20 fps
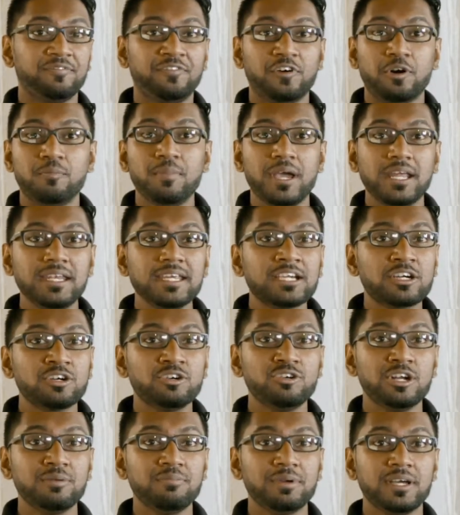For many
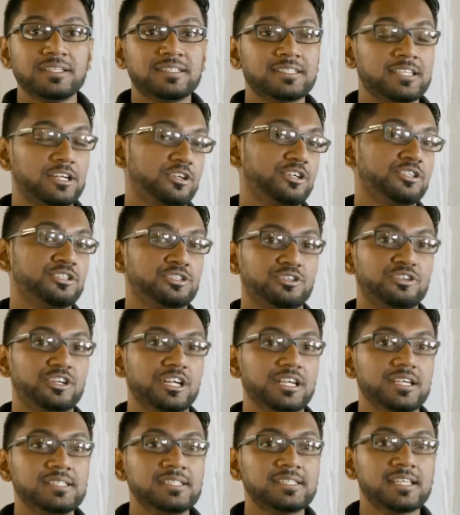Caribbean
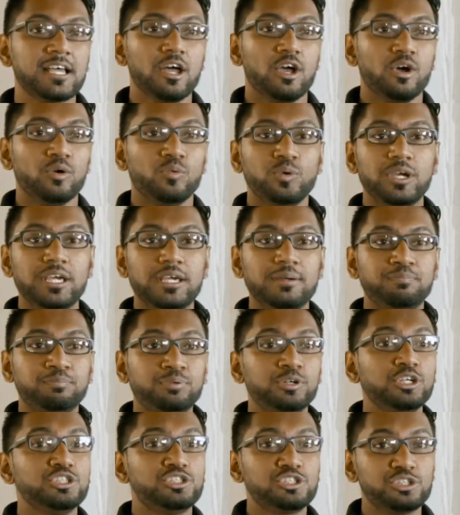territories, we
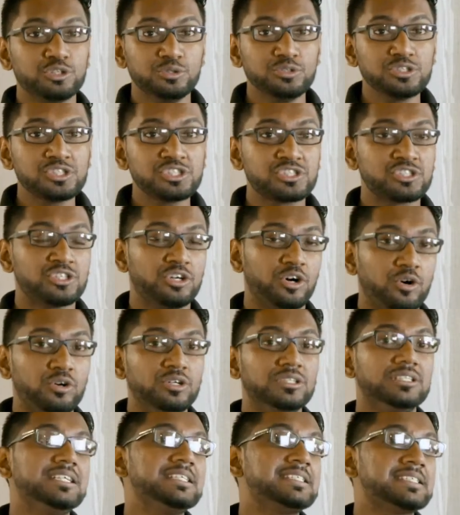produce to
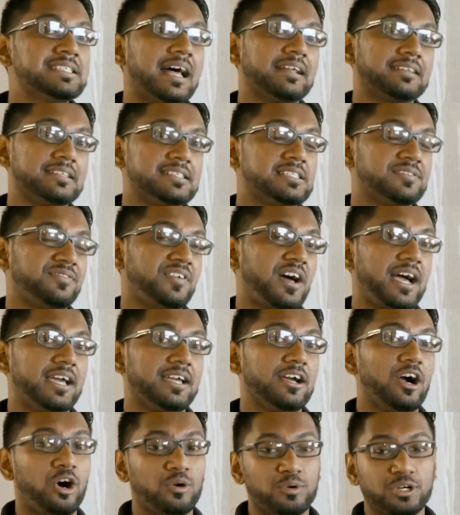only
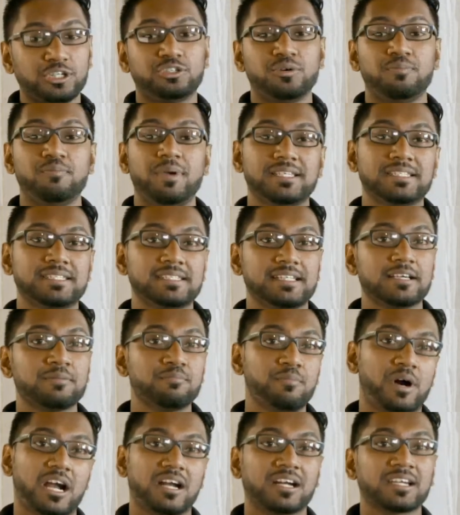satisfy our
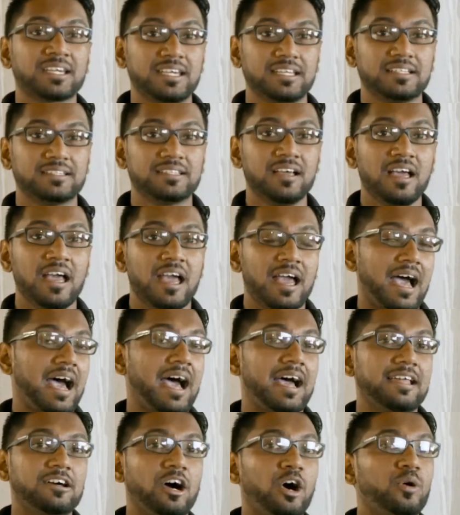domestic market,
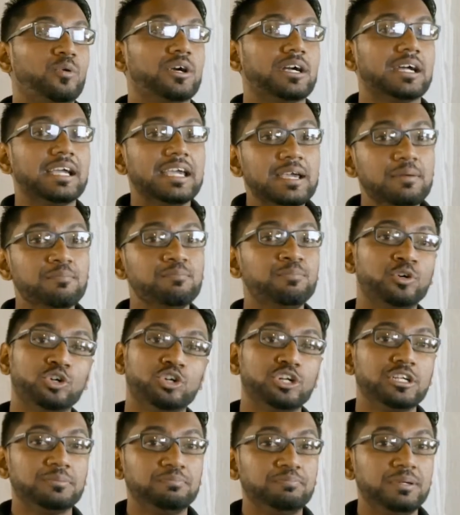and our
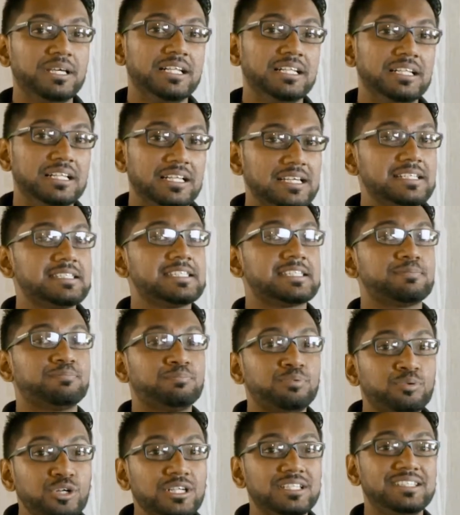import bill is
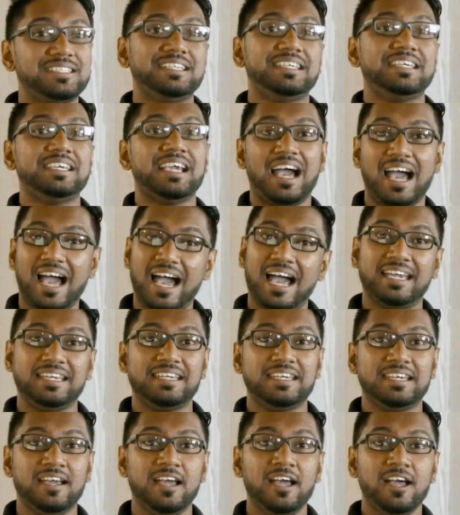pretty
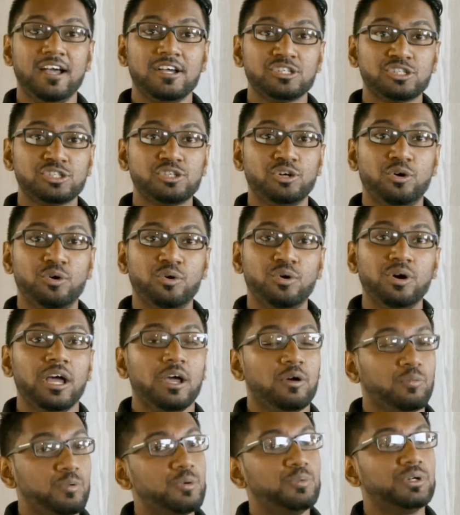high. So
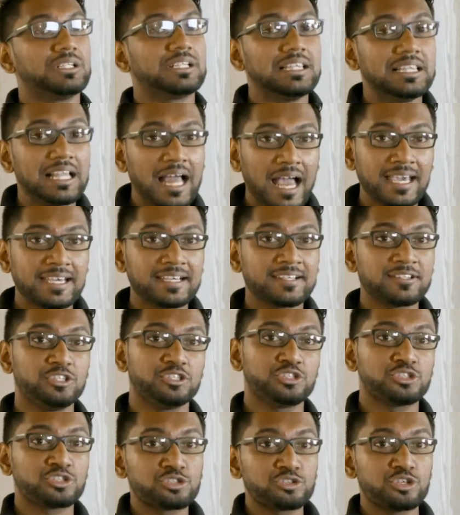we would like
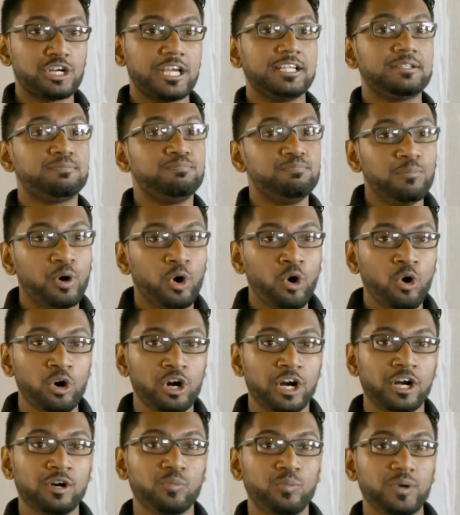to trade
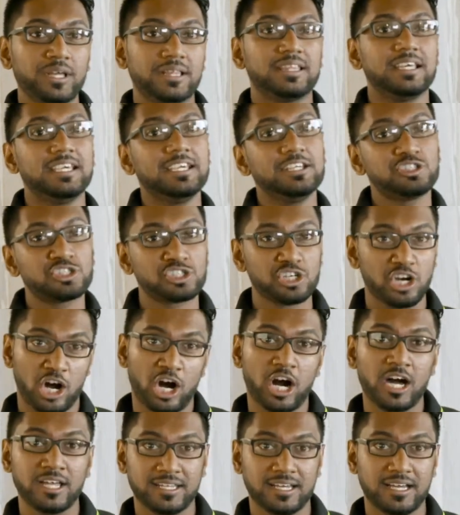more with each
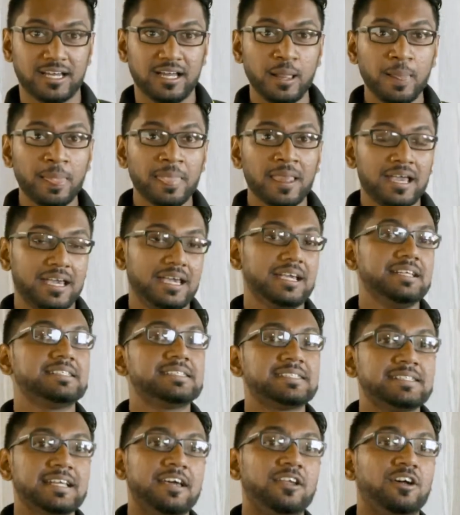other
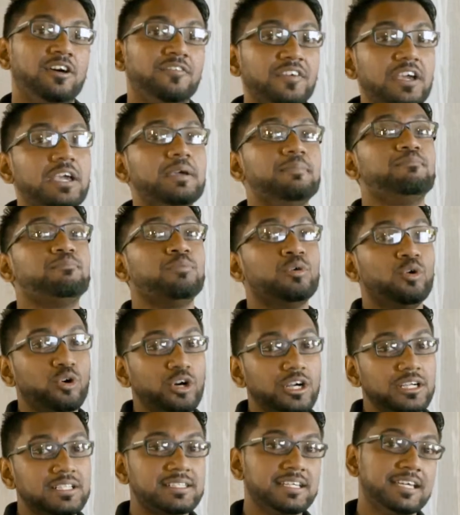instead of
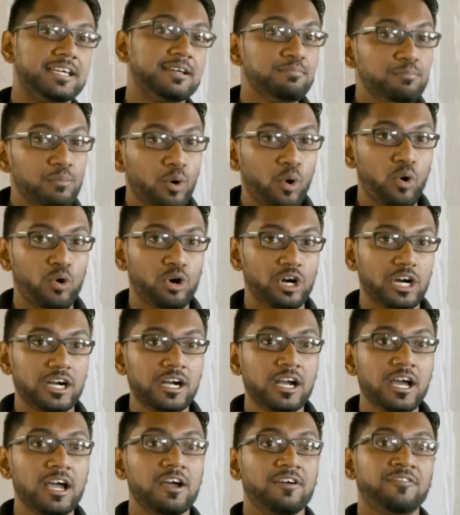importing
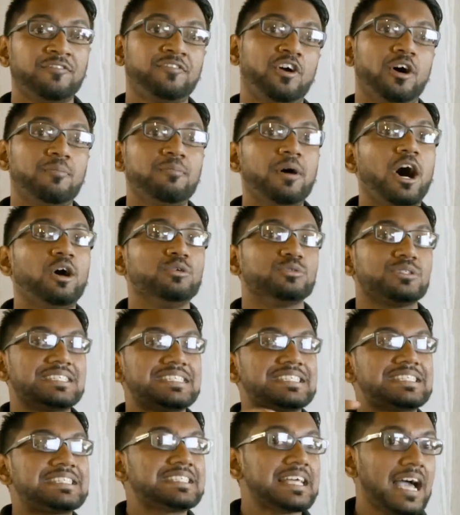more from
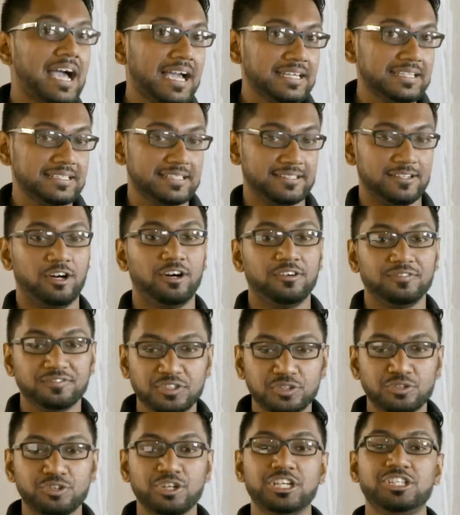outside
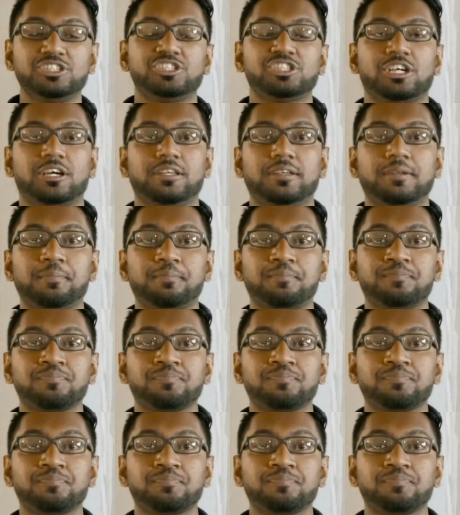of the region.